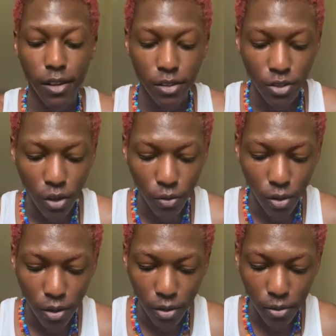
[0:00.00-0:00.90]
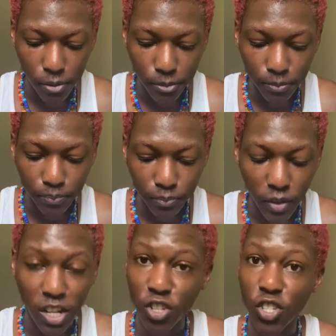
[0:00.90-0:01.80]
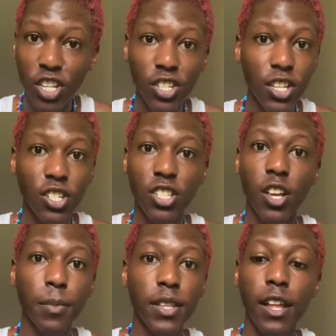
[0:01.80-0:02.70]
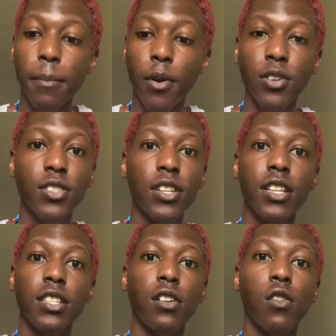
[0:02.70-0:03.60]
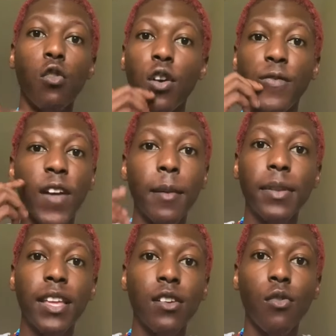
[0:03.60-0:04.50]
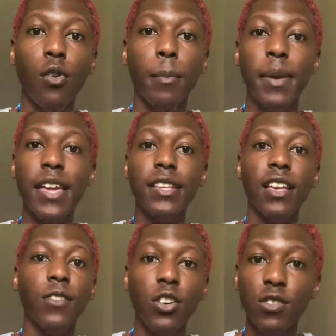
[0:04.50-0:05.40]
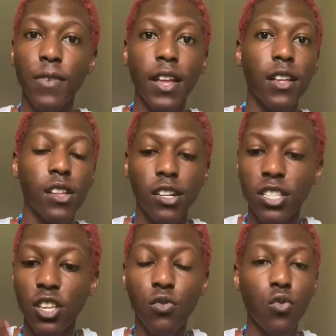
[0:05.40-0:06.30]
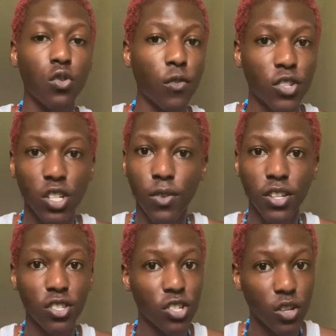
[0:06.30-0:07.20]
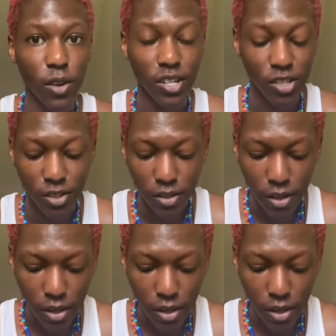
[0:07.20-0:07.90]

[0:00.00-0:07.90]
So, tradition is just something that a person is or a family or beings have cultivated and continue doing over generations.